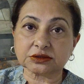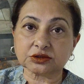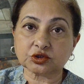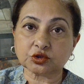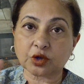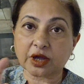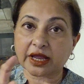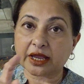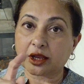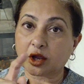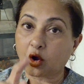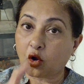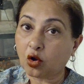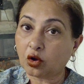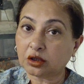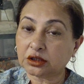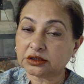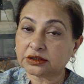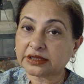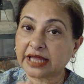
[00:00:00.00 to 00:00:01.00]
So
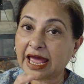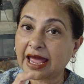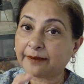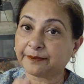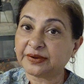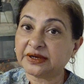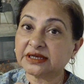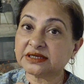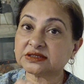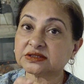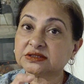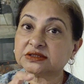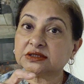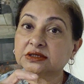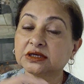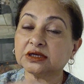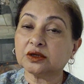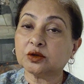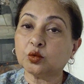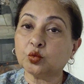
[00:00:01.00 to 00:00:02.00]
all the
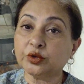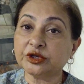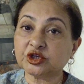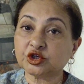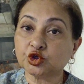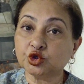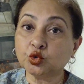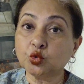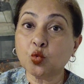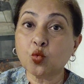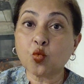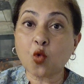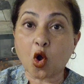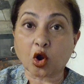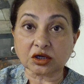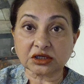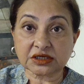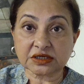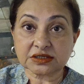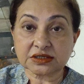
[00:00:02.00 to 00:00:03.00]
happiness which you
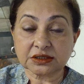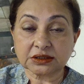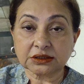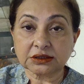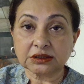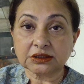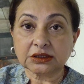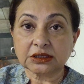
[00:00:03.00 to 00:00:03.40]
want